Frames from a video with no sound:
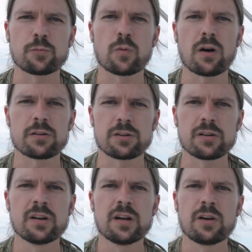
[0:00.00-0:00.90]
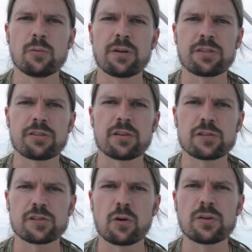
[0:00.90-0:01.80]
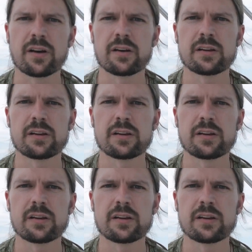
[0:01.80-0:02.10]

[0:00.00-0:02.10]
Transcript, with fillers: water with soda.